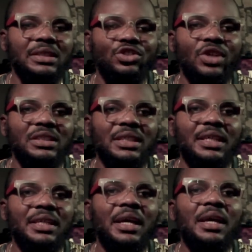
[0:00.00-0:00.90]
It's just
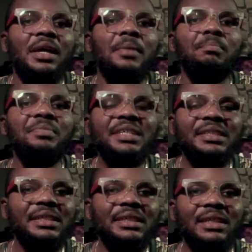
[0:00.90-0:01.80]
a
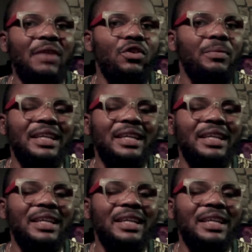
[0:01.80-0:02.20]
MIDI performer.